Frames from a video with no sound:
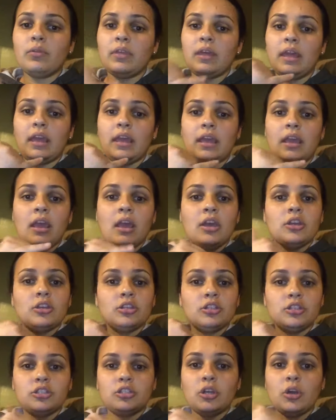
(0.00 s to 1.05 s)
they
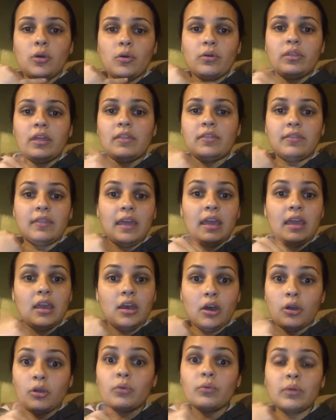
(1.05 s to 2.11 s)
show that they
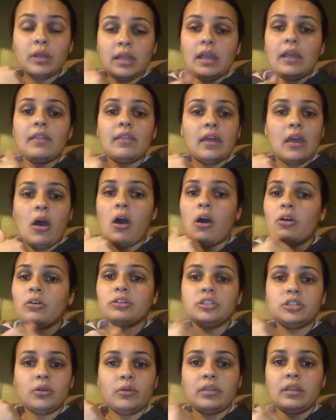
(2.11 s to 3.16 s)
agree. They all
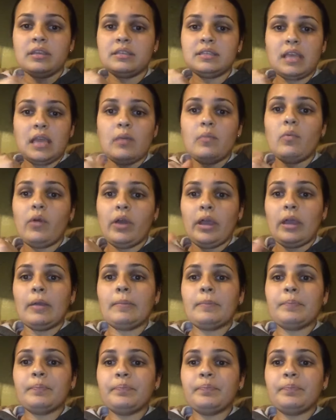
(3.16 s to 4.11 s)
show the same way.